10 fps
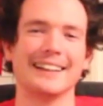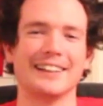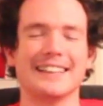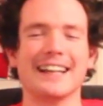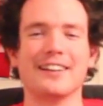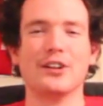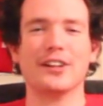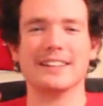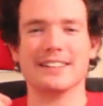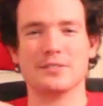Now take a
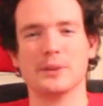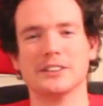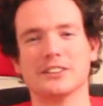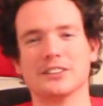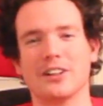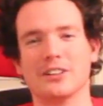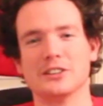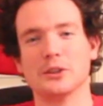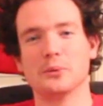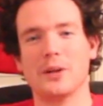look at this Wizards
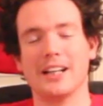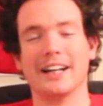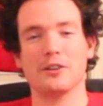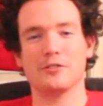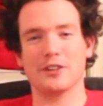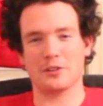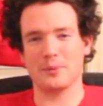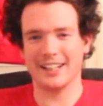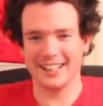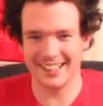cartoon while I go fix
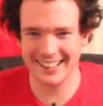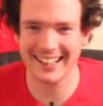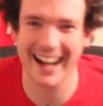my hair.